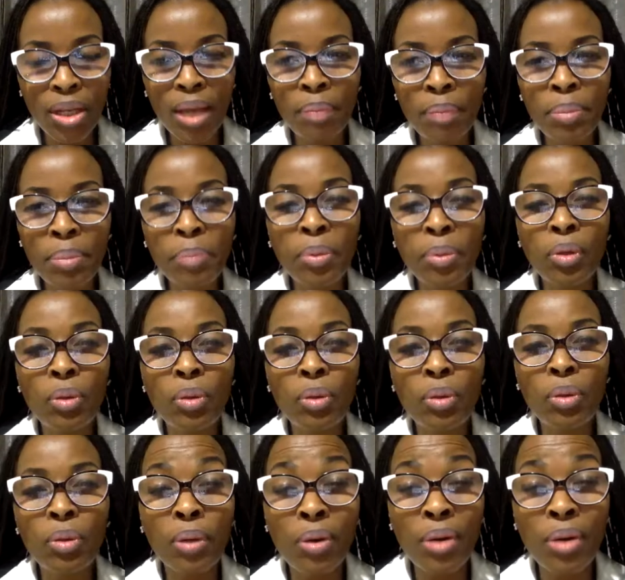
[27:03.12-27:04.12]
and people who
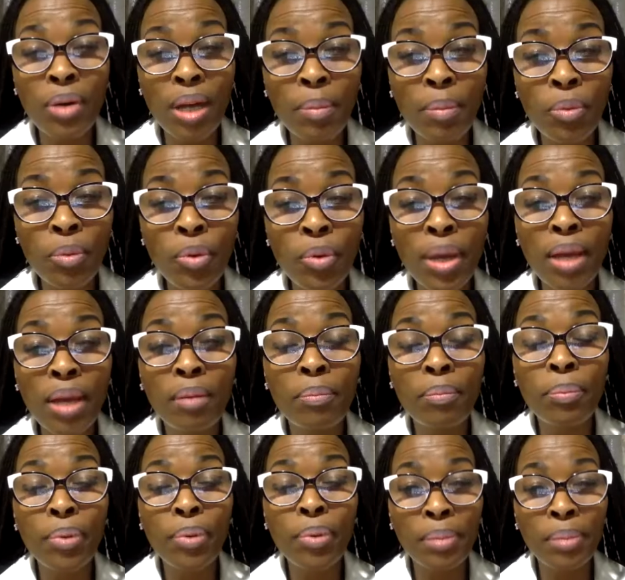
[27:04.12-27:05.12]
were grown up who had
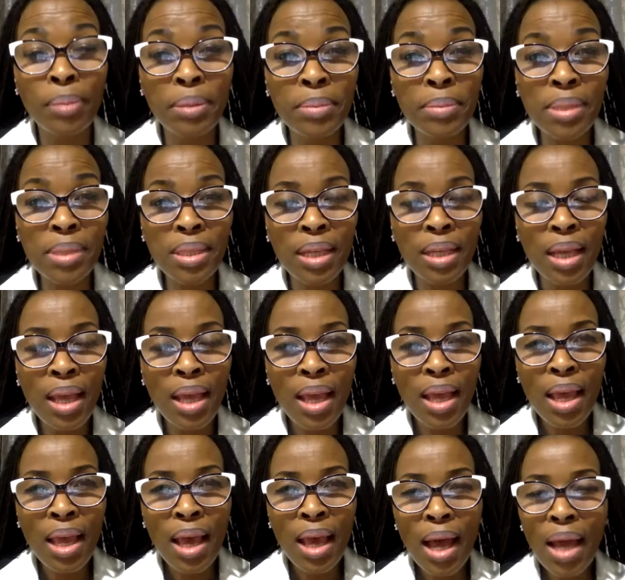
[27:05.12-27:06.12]
problems,
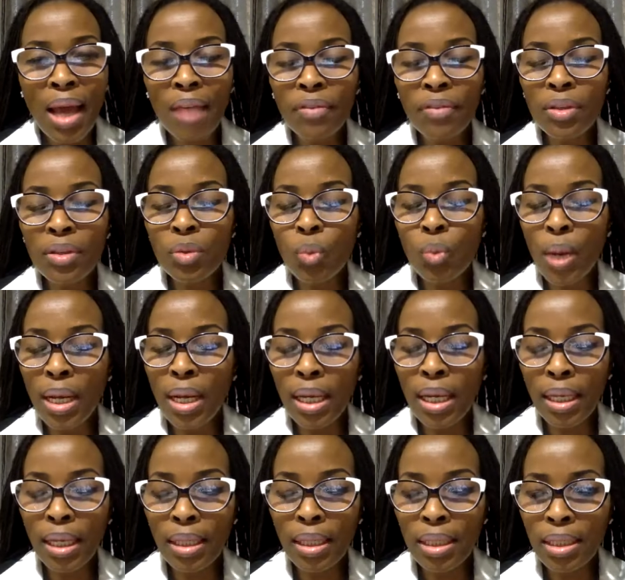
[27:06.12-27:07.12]
I had this one
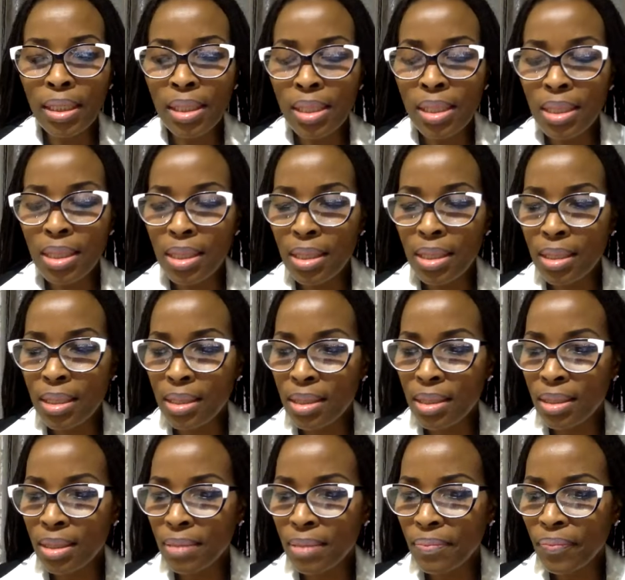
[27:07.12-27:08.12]
lady, she
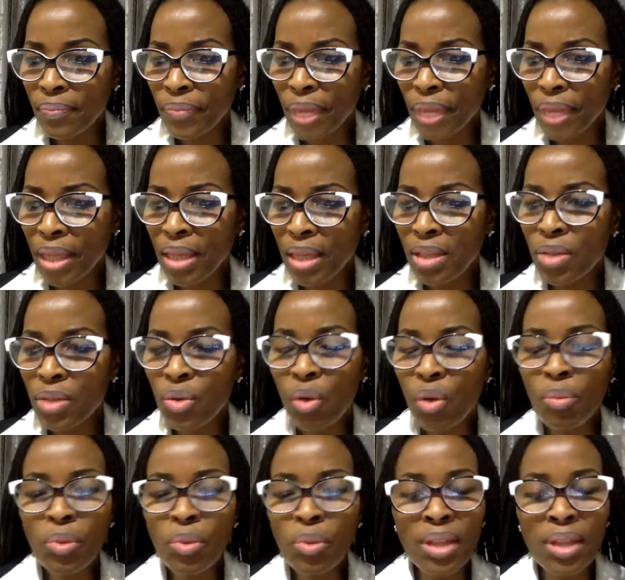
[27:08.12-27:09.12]
is, I think she's
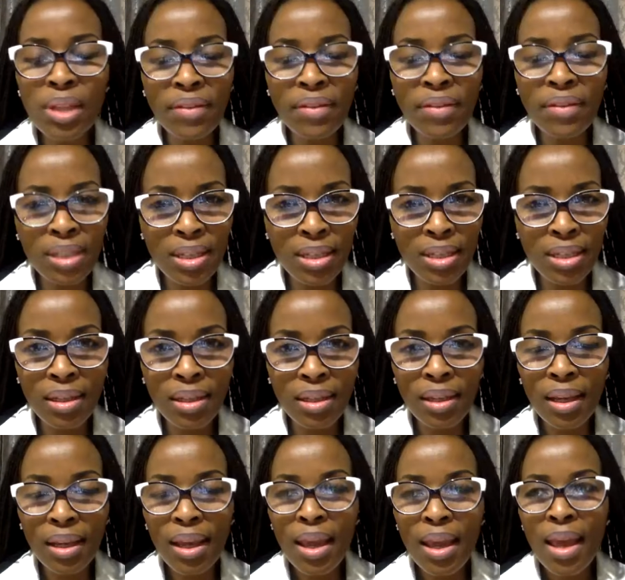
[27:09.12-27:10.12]
almost 70.
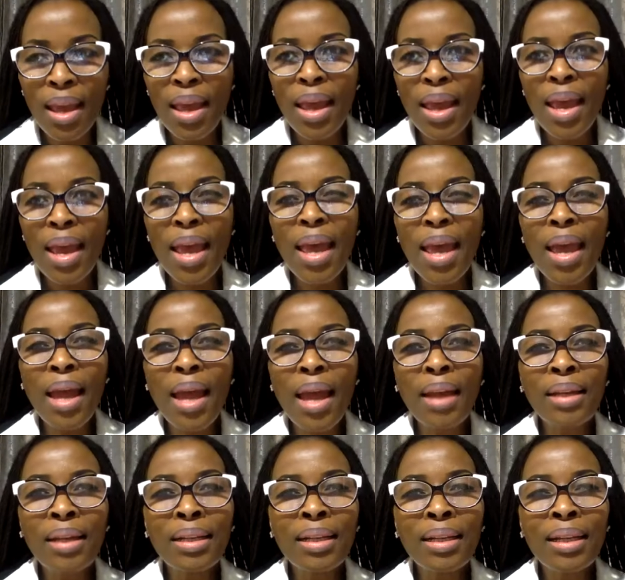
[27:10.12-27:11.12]

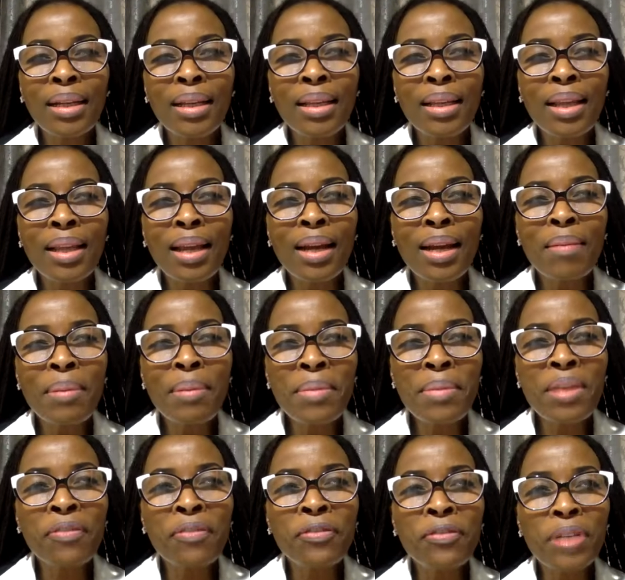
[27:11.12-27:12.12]
And I remember
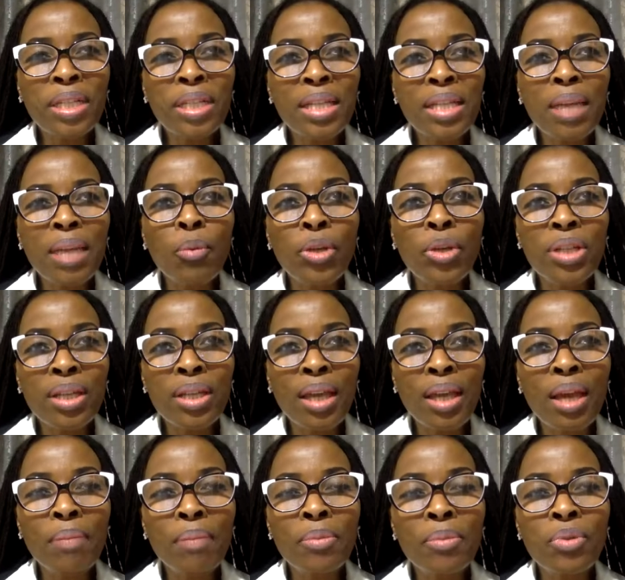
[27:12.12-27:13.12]
the first time when she
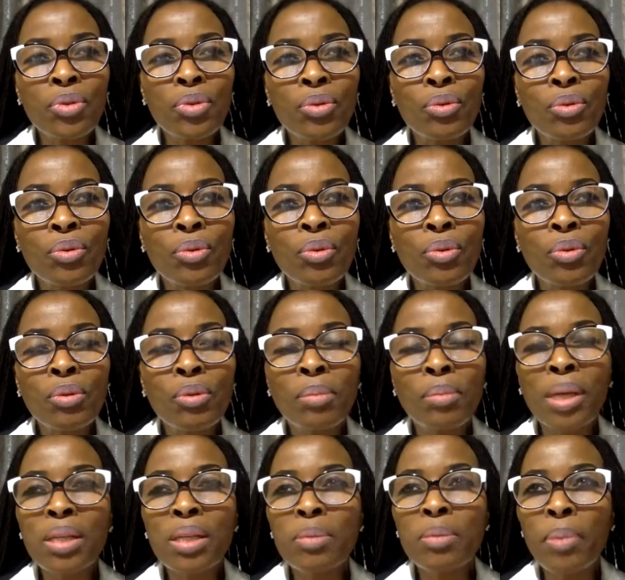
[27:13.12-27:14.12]
came to
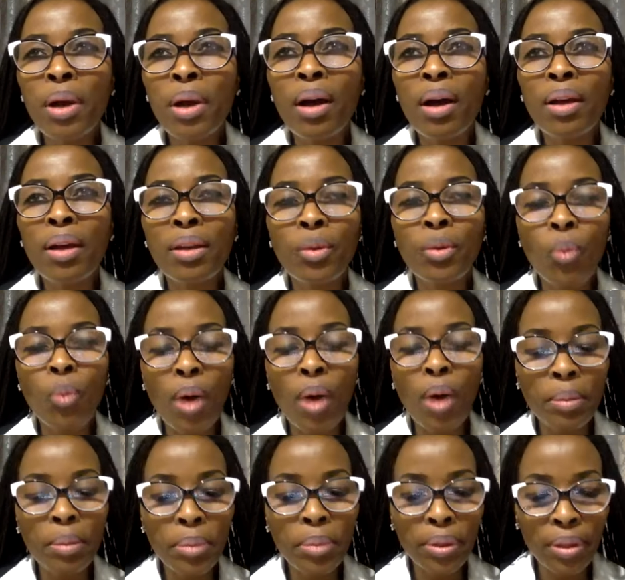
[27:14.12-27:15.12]
my spa in
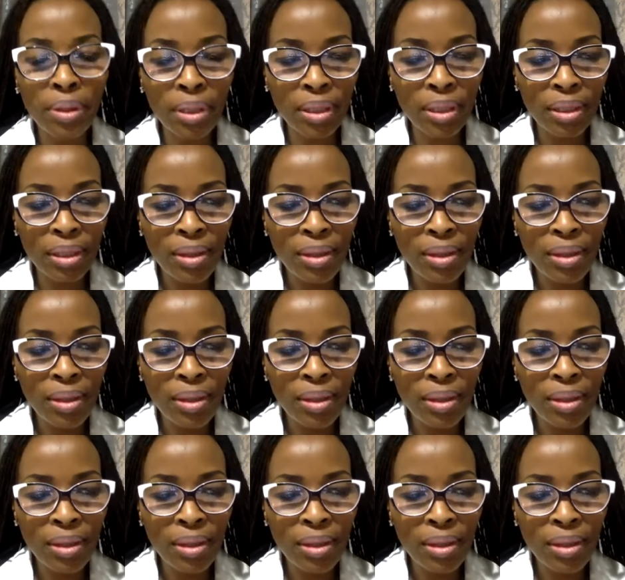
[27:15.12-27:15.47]
Wynberg,